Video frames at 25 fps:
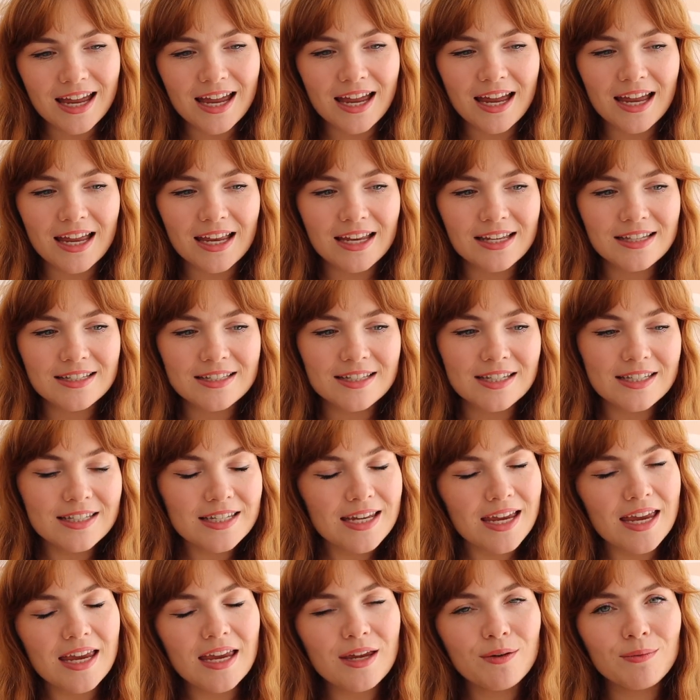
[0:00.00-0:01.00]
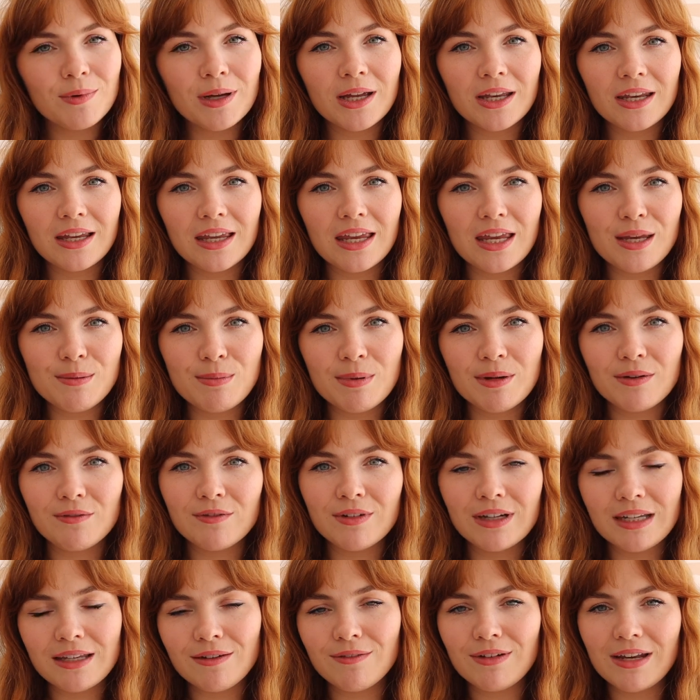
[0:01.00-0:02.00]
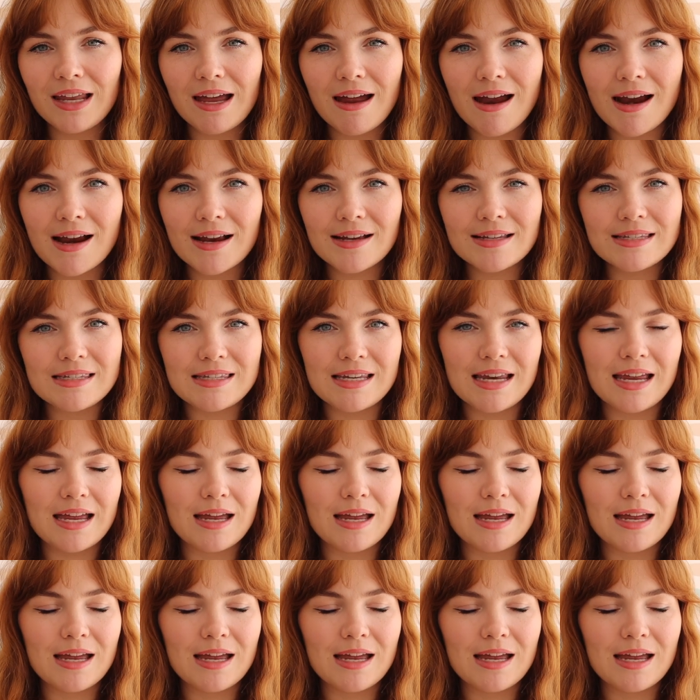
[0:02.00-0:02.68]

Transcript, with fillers: and today we're going to keep it really relaxed